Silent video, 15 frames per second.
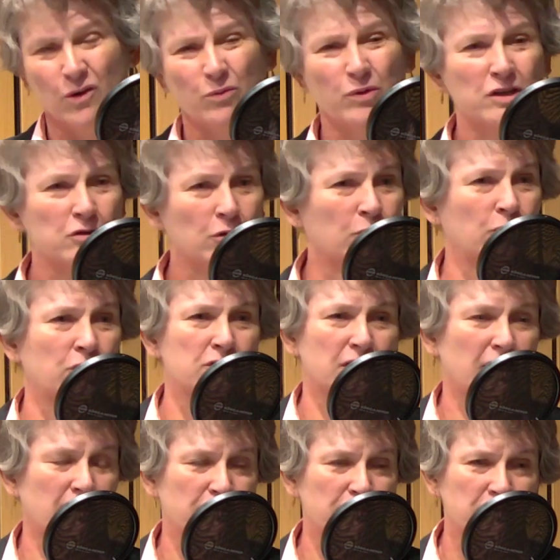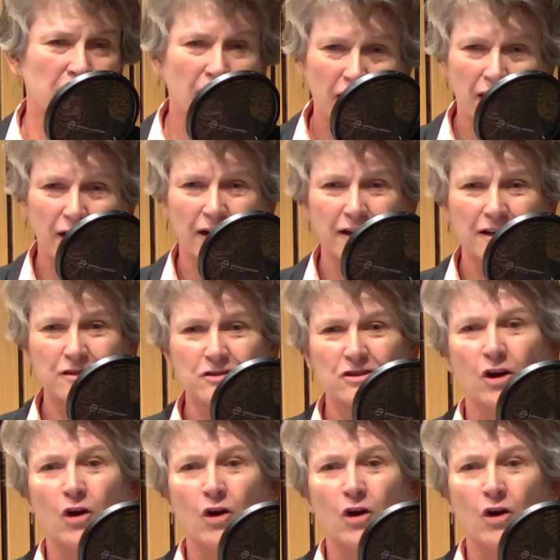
We don't want to have ties,